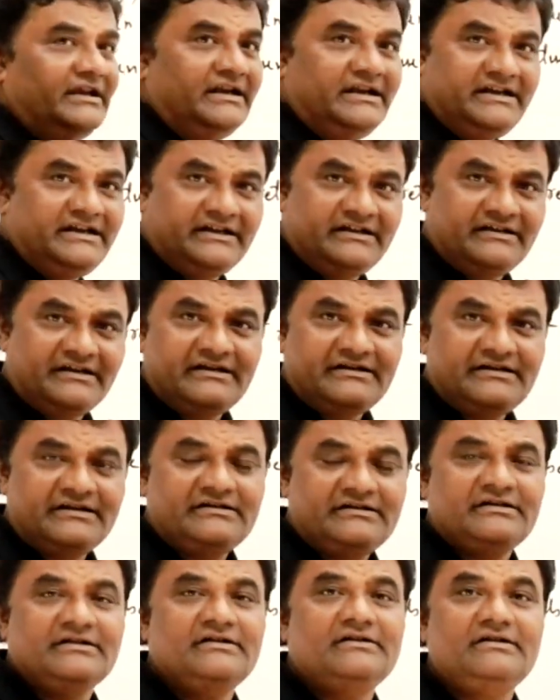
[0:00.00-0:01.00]

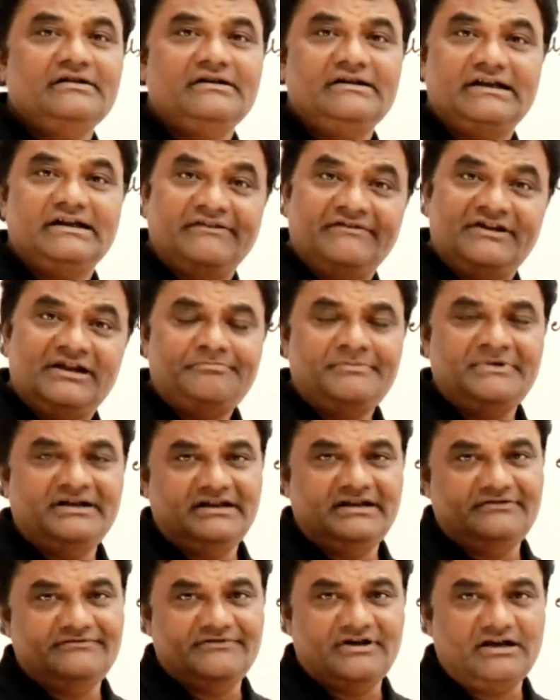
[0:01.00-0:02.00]
Integrated
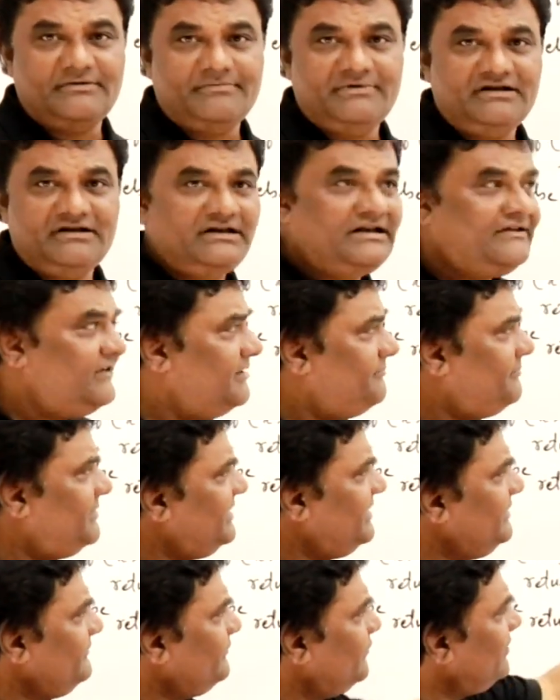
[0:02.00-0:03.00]
Development Environment.
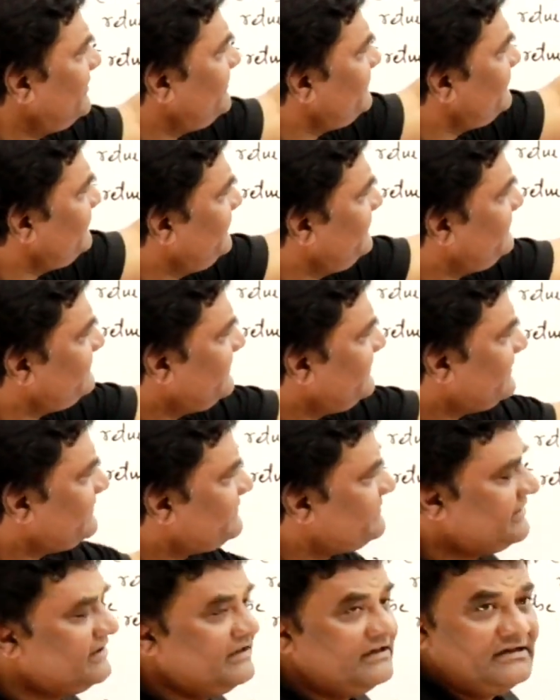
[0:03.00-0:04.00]
Development involves these
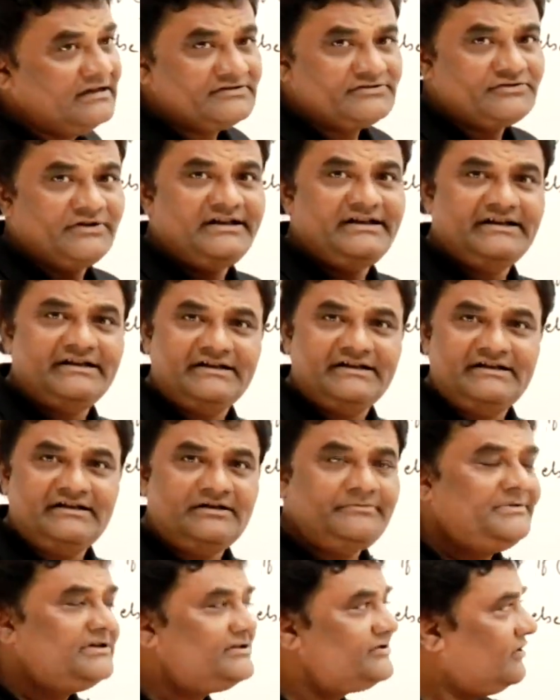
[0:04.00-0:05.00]
things. So
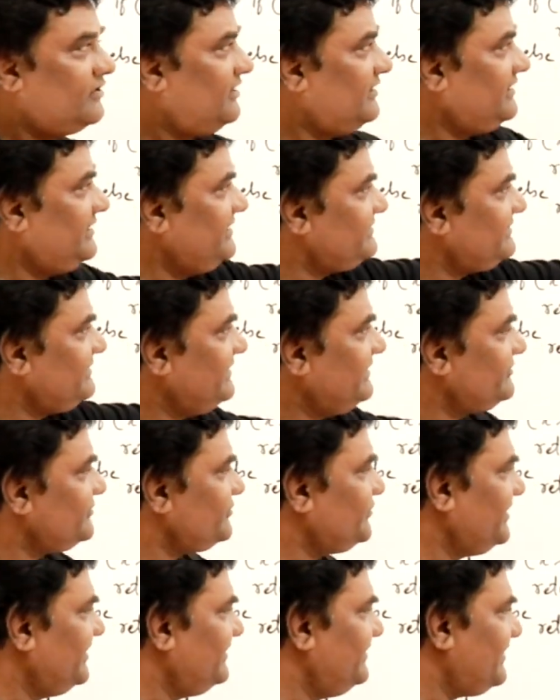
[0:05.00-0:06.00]
integrated means all these
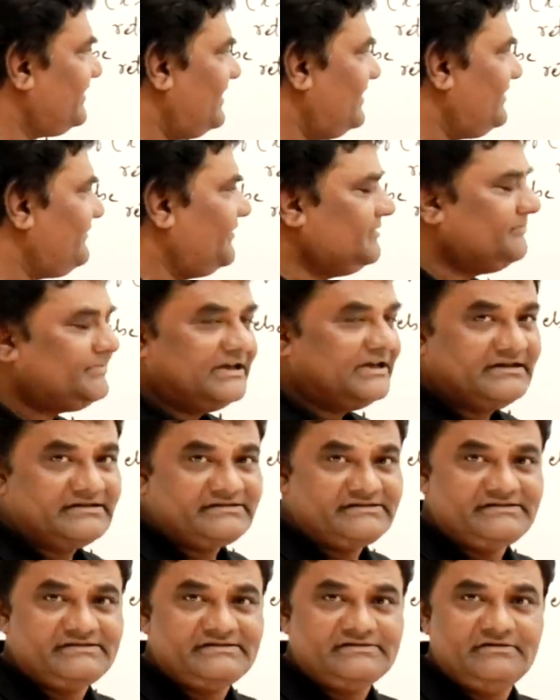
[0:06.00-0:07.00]
things together at one
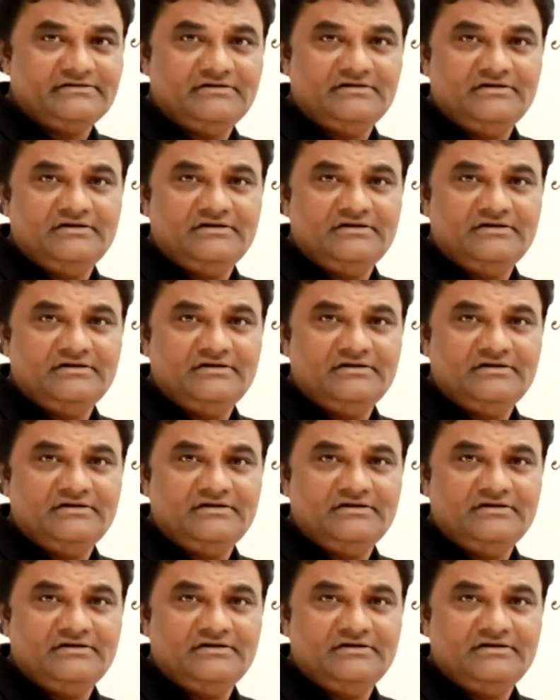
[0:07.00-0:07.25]
place.